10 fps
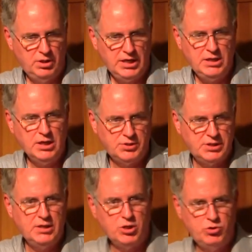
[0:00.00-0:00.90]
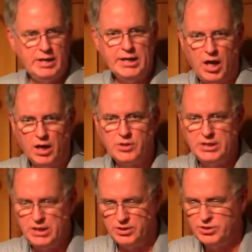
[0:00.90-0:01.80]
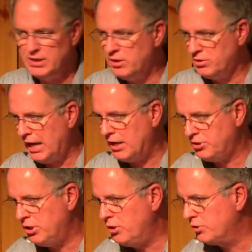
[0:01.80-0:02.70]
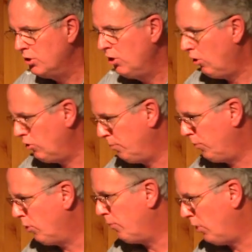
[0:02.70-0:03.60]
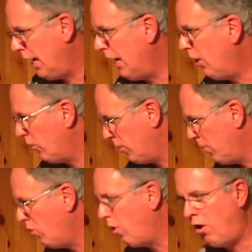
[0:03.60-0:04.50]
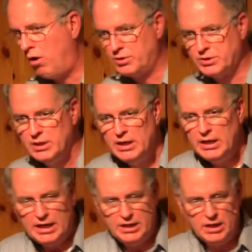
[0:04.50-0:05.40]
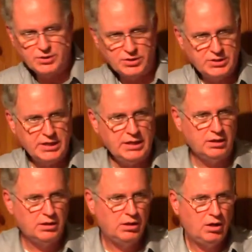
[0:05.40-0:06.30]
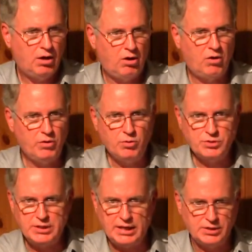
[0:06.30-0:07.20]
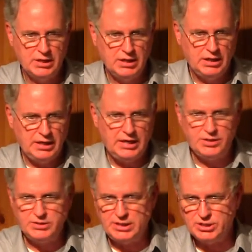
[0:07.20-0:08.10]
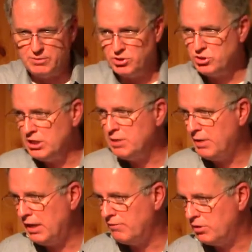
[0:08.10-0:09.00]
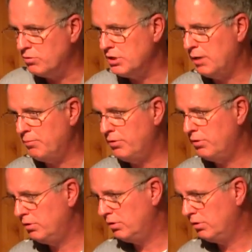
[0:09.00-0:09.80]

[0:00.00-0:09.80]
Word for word: He doesn't see their dreadlocks. He doesn't see their tattoos or their purple hair or their mohawks. He doesn't see all those things. He sees them as sheep having no shepherd.